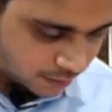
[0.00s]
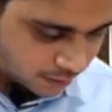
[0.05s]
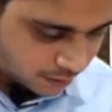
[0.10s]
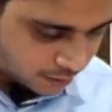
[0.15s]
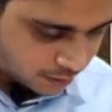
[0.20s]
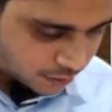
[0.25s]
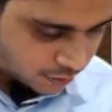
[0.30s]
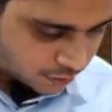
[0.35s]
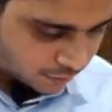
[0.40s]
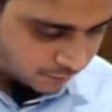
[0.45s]

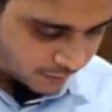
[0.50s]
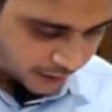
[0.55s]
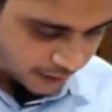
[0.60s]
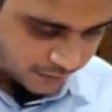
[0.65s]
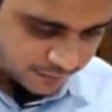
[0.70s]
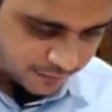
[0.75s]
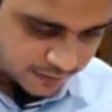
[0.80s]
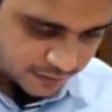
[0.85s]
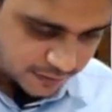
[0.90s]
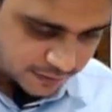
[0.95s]
So
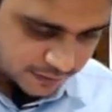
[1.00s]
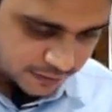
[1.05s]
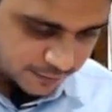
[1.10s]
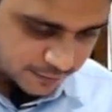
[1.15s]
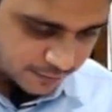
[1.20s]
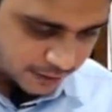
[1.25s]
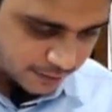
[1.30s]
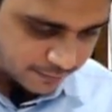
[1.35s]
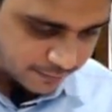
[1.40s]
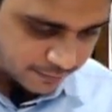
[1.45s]
5, 6, this
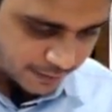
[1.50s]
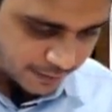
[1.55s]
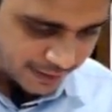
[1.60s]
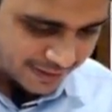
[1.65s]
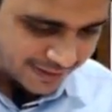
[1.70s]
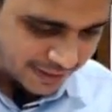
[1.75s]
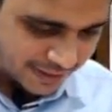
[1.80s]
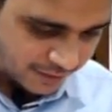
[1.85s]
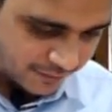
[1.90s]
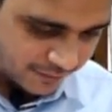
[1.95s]
becomes my
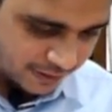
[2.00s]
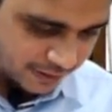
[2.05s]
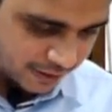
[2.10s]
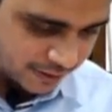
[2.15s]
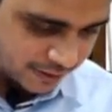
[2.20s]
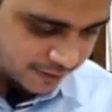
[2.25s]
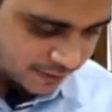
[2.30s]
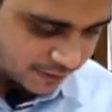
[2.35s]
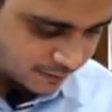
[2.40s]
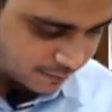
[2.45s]
seventh
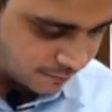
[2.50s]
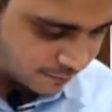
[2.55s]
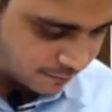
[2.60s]
answer.